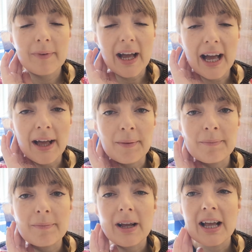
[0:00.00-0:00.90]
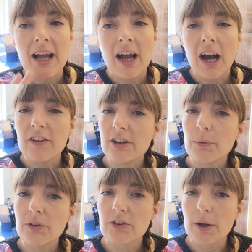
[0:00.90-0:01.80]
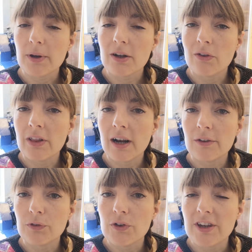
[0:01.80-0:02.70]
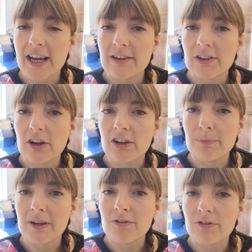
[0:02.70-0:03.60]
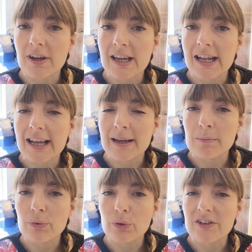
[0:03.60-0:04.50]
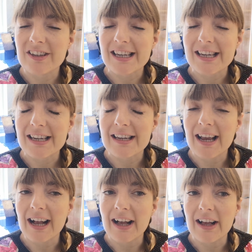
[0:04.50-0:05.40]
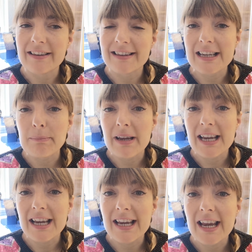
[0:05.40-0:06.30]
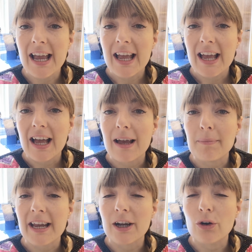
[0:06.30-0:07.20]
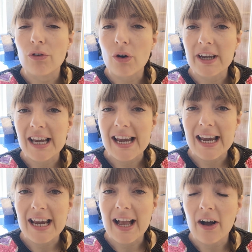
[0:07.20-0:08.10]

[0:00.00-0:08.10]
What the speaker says: I don't know what's going on the last few days. I've been feeling pretty sleepy, a bit groggy.